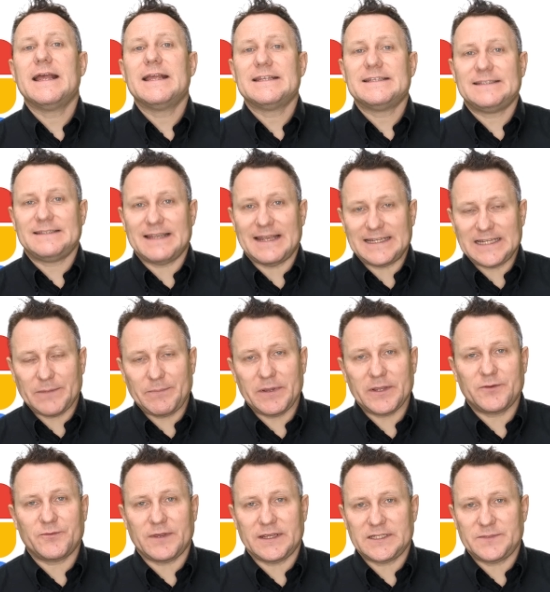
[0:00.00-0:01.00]
set up
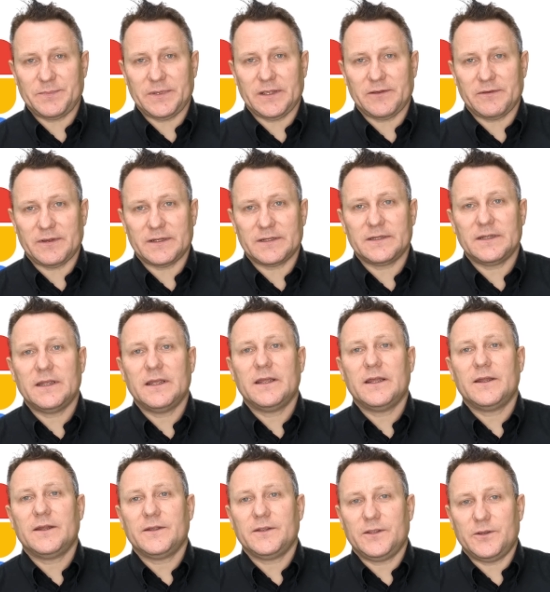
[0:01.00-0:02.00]
a grace period
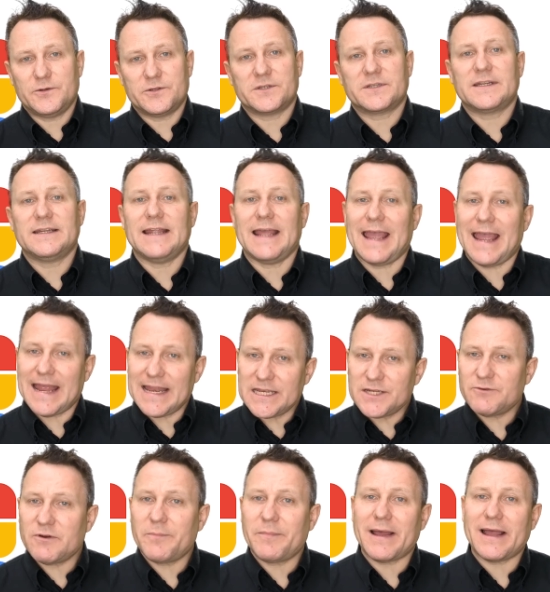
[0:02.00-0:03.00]
users can
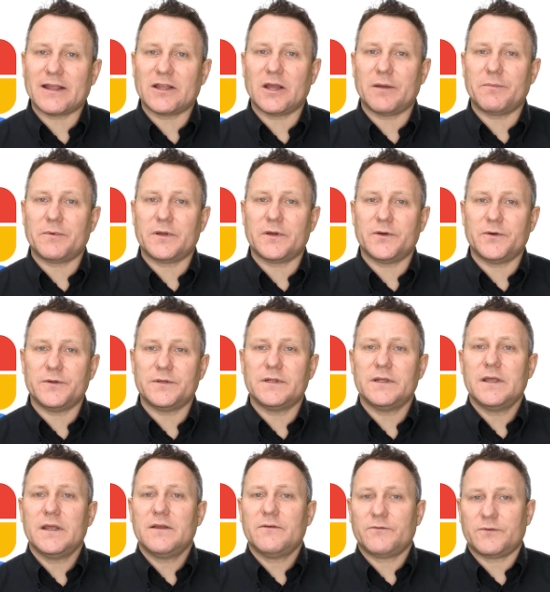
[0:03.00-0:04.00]
enter a backup code
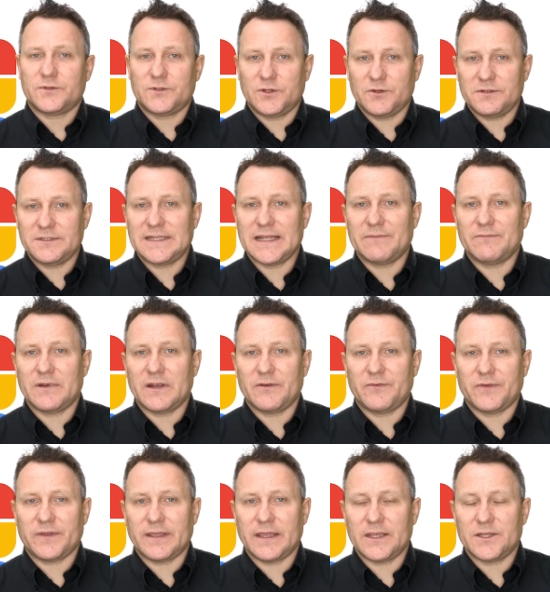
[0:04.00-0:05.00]
for two-step
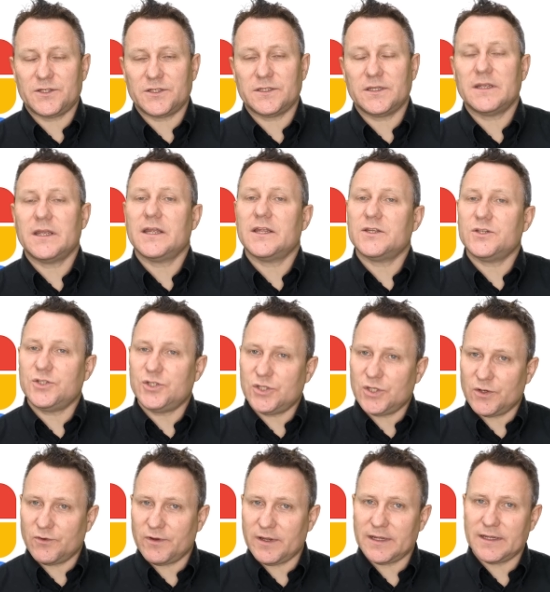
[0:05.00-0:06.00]
verification
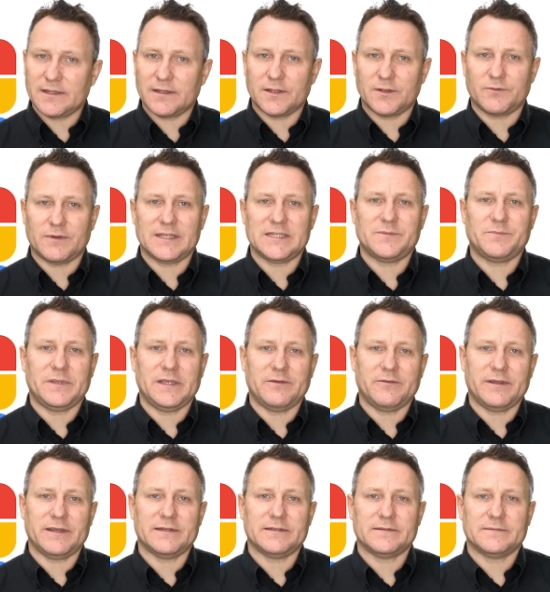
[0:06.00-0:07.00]
during the grace
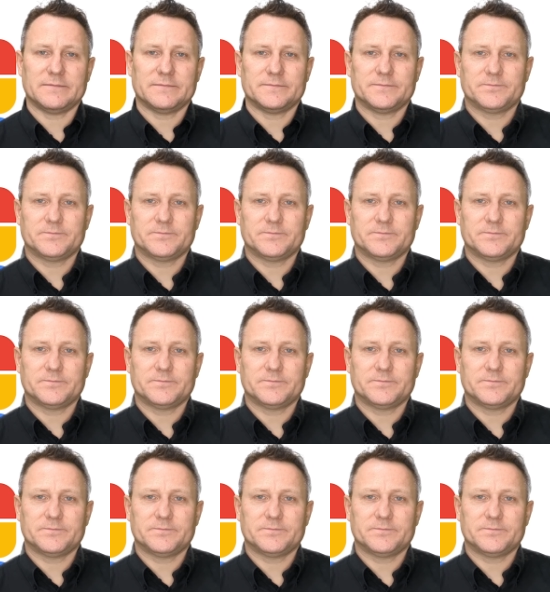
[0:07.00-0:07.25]
period.